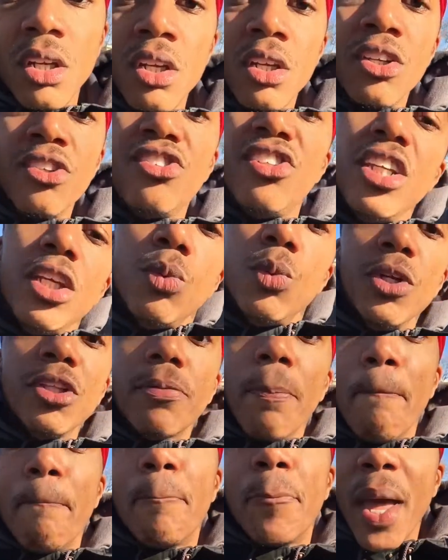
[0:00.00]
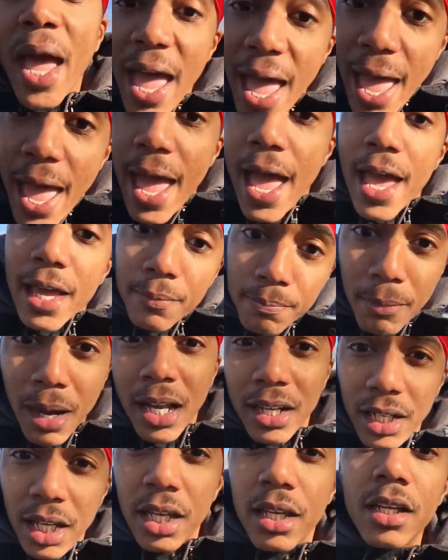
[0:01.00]
She was bad, my
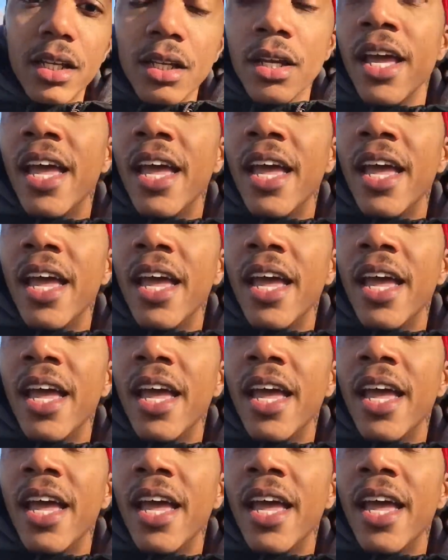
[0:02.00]
nigga.